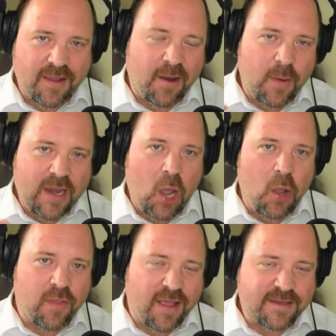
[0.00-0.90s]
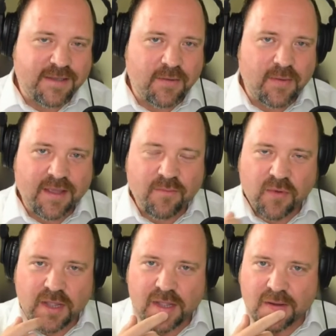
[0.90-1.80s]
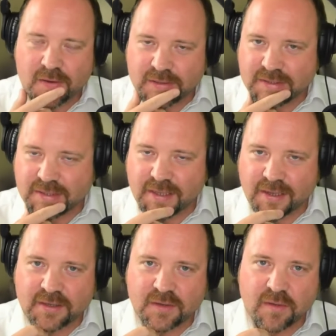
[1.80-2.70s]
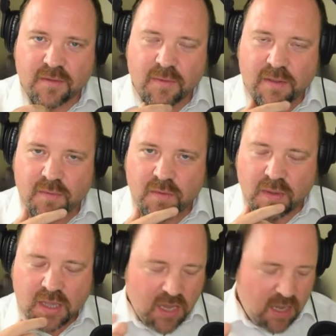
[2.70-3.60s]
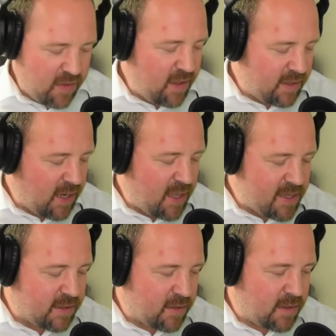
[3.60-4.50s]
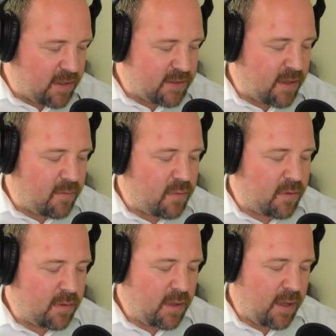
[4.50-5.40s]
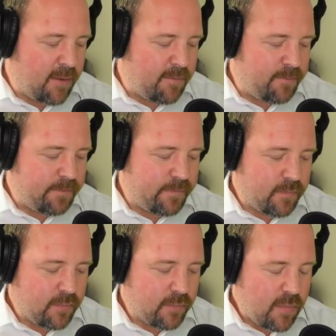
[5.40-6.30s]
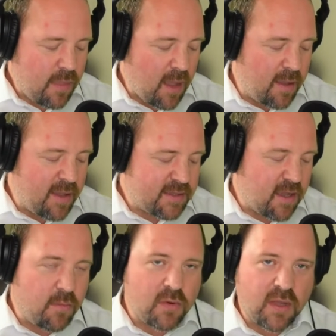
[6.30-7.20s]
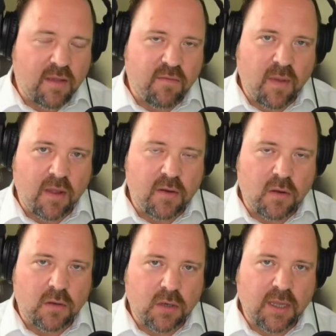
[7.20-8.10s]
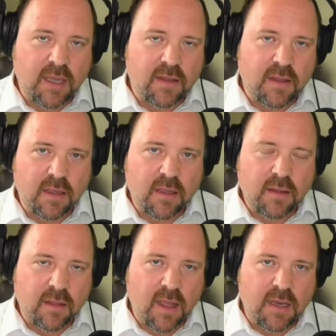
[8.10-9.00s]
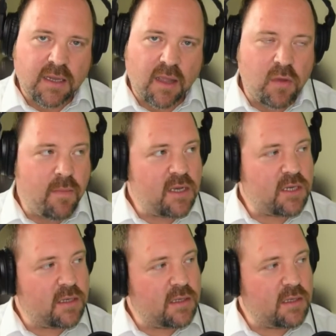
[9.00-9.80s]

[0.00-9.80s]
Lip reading: know that, so we can bring it across to other people. But I think data is a good example. And the example you give about not looking at the end game. You mentioned